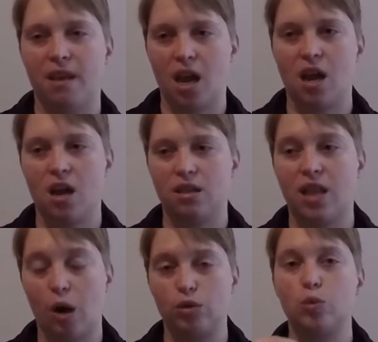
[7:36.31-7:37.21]
And
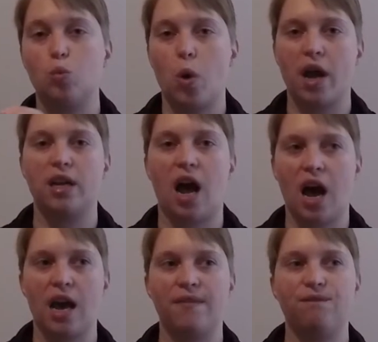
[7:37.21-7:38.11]
that was when
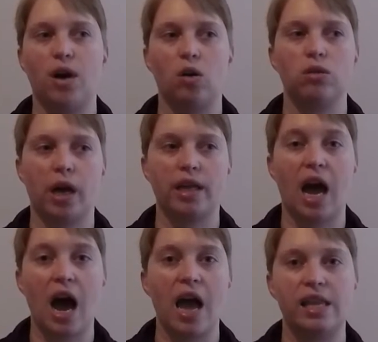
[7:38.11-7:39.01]
I felt like
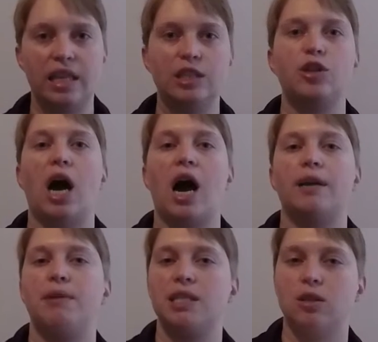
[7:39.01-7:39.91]
I need to
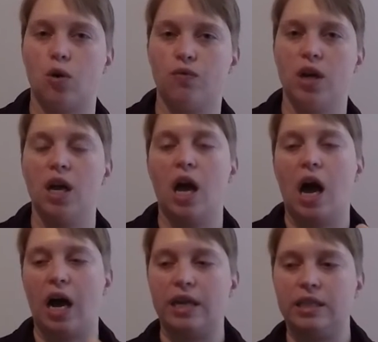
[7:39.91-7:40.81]
hide myself.
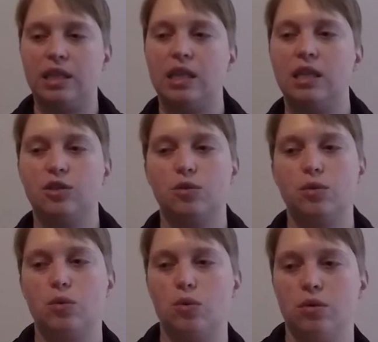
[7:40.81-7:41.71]
I need
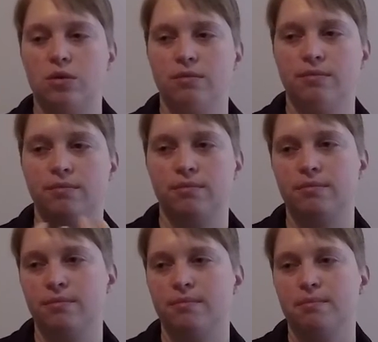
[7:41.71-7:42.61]
to
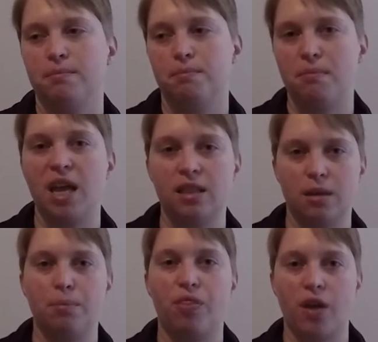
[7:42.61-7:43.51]
make
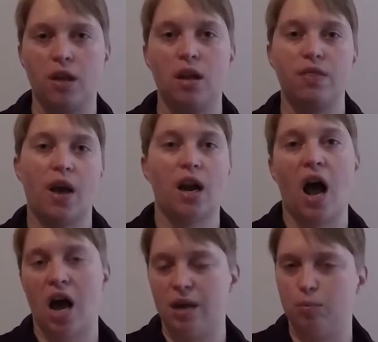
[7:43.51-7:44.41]
them think that
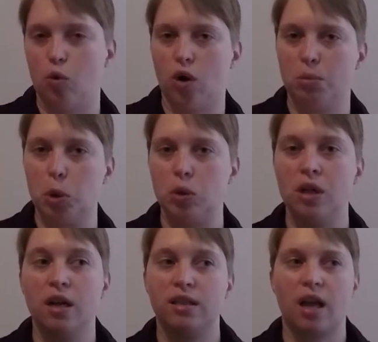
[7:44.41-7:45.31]
I'm normal,
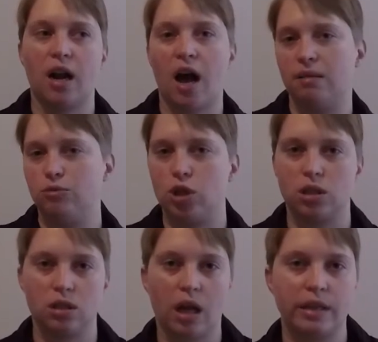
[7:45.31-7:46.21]
that I'm
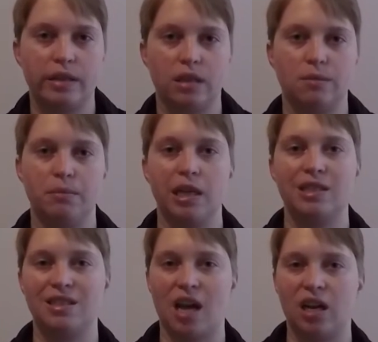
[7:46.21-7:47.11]
just like them,
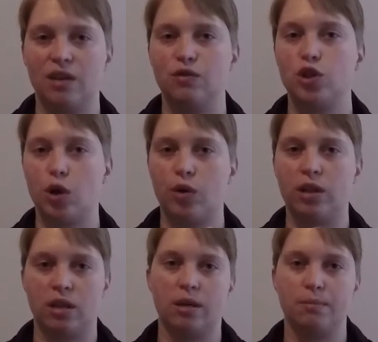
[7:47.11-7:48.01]
instead of
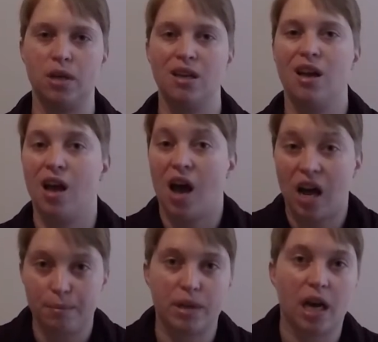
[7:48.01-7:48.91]
showing them
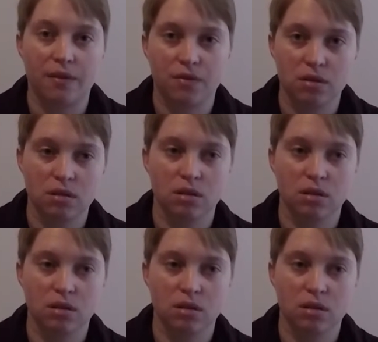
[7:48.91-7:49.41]
I'm deaf.